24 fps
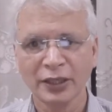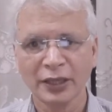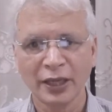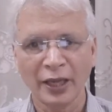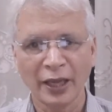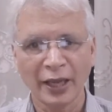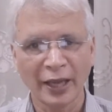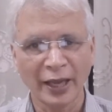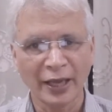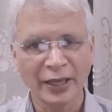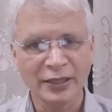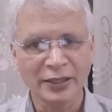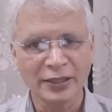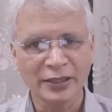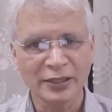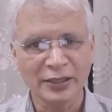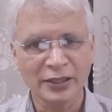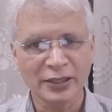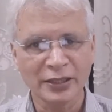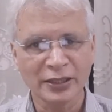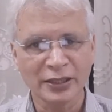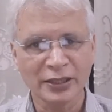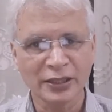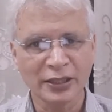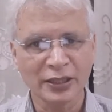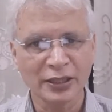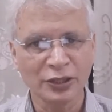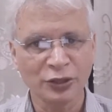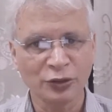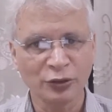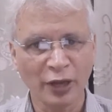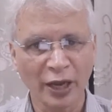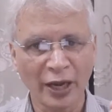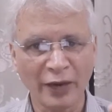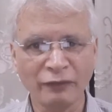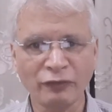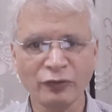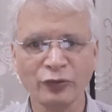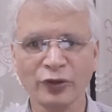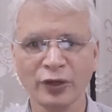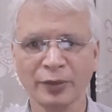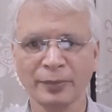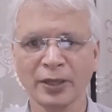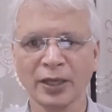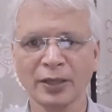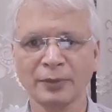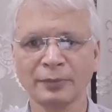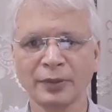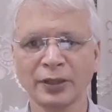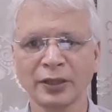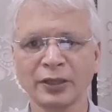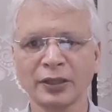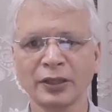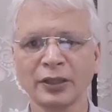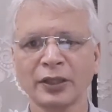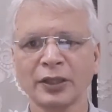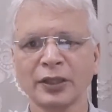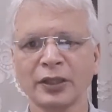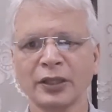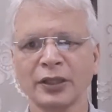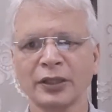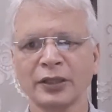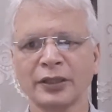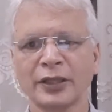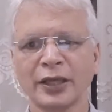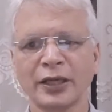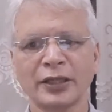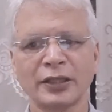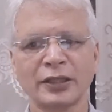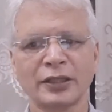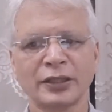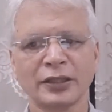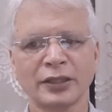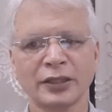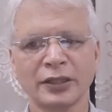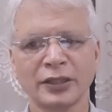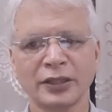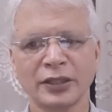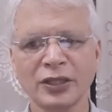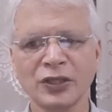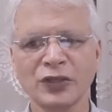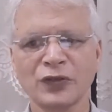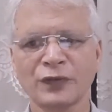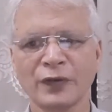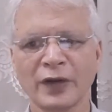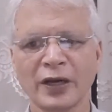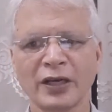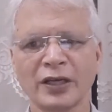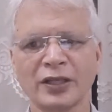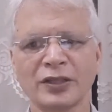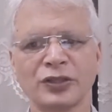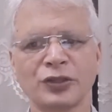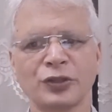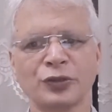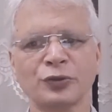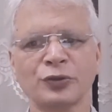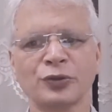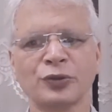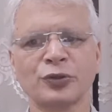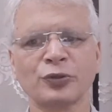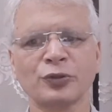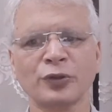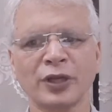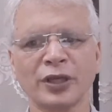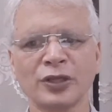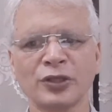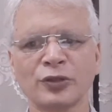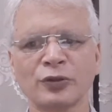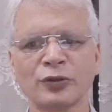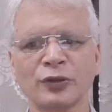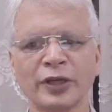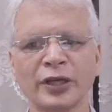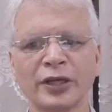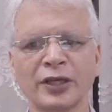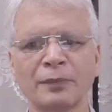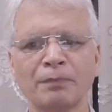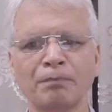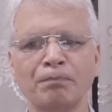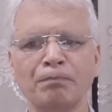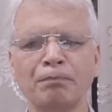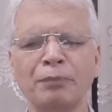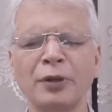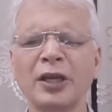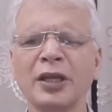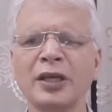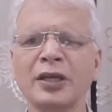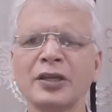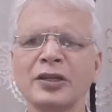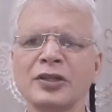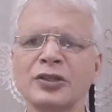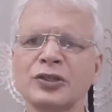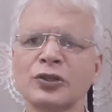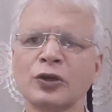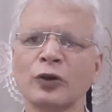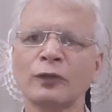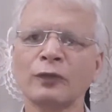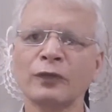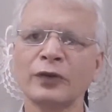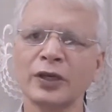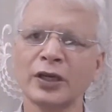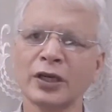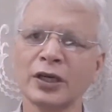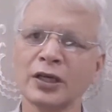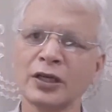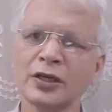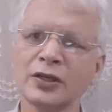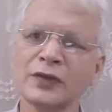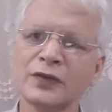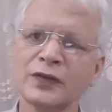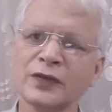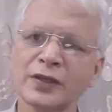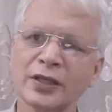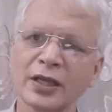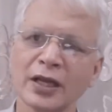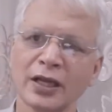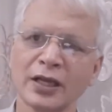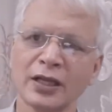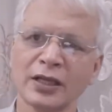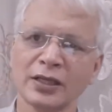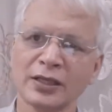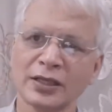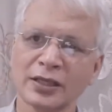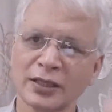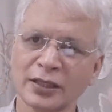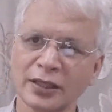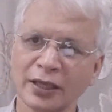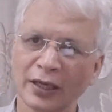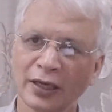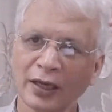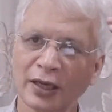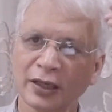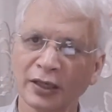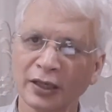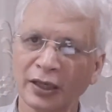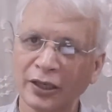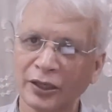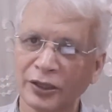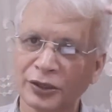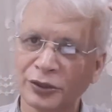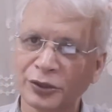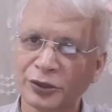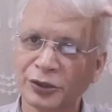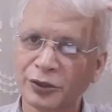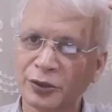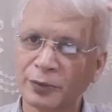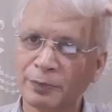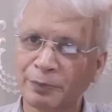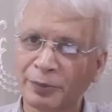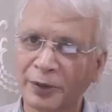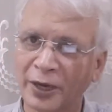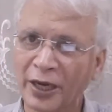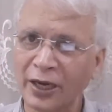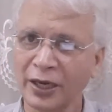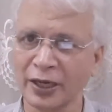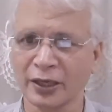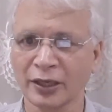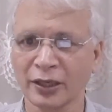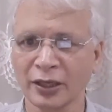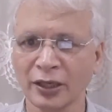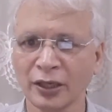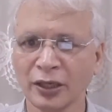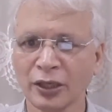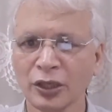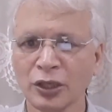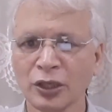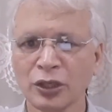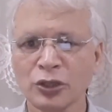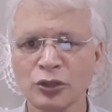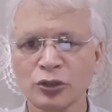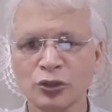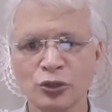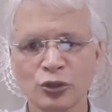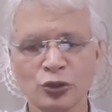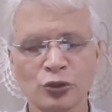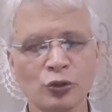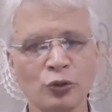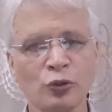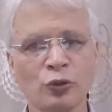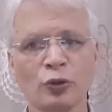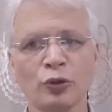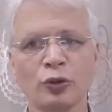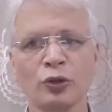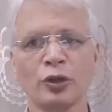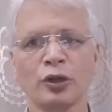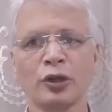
and you have to remember that this fat is used to insulate billions of nerve cells that are into your brain. So